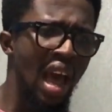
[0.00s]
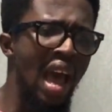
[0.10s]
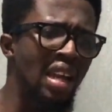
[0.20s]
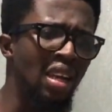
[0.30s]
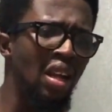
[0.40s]

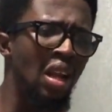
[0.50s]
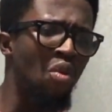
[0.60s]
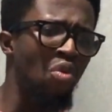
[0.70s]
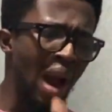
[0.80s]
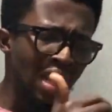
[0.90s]
and
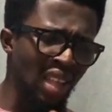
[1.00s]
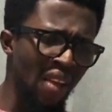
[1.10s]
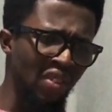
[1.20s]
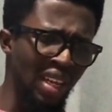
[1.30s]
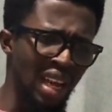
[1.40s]
right
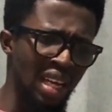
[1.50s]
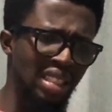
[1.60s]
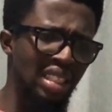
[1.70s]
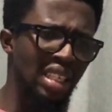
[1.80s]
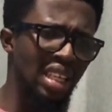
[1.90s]
after
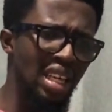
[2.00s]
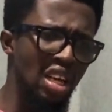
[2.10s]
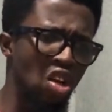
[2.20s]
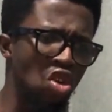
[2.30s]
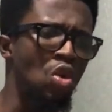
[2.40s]
that,
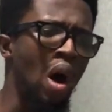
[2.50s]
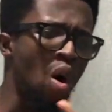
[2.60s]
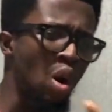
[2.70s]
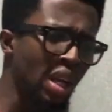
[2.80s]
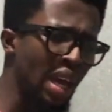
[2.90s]
you are
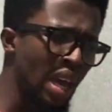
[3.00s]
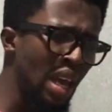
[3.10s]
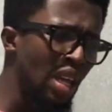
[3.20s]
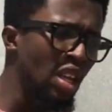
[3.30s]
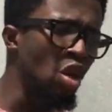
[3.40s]

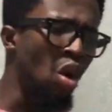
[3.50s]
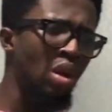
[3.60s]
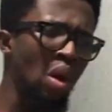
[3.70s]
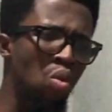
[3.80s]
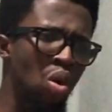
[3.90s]
okay. The
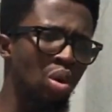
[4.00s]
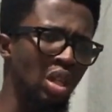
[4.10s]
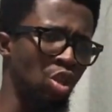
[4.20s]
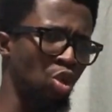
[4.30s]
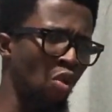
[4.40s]
other world
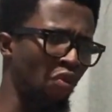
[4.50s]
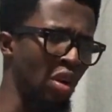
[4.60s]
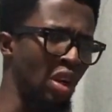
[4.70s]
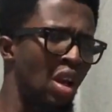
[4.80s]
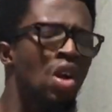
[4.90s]
is
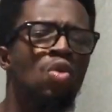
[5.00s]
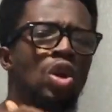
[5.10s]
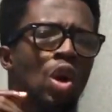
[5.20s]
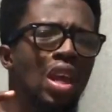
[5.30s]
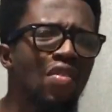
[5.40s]
suffering.
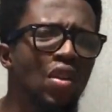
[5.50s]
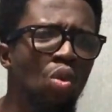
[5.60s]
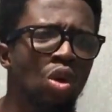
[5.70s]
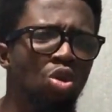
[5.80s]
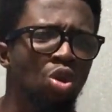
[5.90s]
We don't
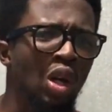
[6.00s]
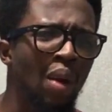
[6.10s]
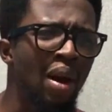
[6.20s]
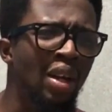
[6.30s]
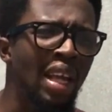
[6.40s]
even want to talk
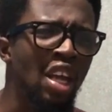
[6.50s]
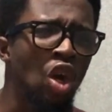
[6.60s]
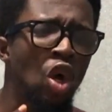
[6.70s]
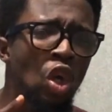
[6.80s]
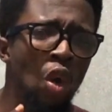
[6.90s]
about the
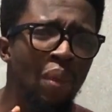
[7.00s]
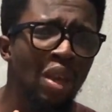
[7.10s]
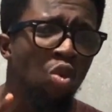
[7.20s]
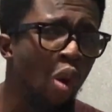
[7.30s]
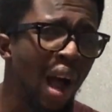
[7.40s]

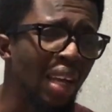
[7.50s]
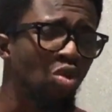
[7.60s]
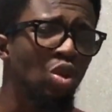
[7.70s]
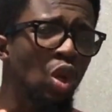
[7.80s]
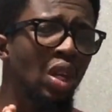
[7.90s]
economic wise.
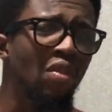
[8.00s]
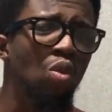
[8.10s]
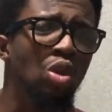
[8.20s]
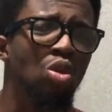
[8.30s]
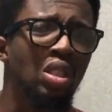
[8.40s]
We don't
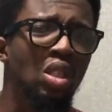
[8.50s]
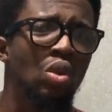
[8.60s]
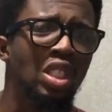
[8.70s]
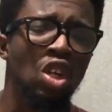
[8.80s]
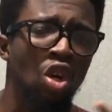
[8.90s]
even want to deal
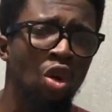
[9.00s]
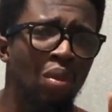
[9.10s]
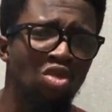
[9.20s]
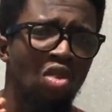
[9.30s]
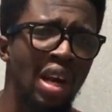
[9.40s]
with
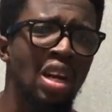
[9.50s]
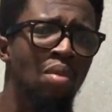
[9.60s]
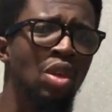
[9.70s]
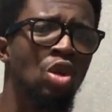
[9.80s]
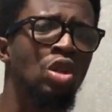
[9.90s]
economics right
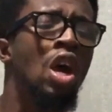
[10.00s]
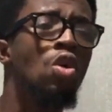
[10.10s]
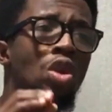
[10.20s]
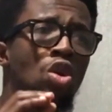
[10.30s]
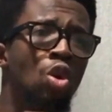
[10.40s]
now because
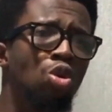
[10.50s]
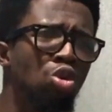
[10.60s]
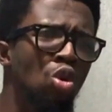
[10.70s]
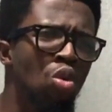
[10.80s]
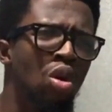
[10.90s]
we know
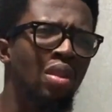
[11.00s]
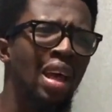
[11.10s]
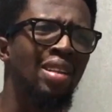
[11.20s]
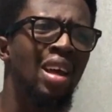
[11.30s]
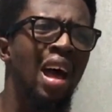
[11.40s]
so well
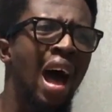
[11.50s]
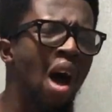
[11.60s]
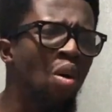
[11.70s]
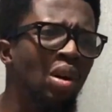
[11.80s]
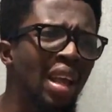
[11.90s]
that
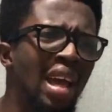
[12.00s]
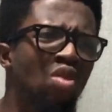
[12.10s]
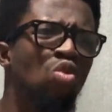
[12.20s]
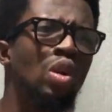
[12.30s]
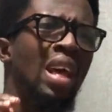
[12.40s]
how on
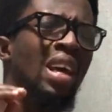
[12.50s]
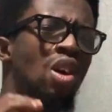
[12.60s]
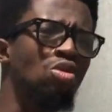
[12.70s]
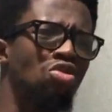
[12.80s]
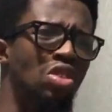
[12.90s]
earth would a
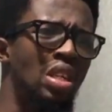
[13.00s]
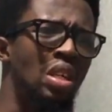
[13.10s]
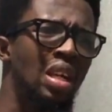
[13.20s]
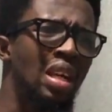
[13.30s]
country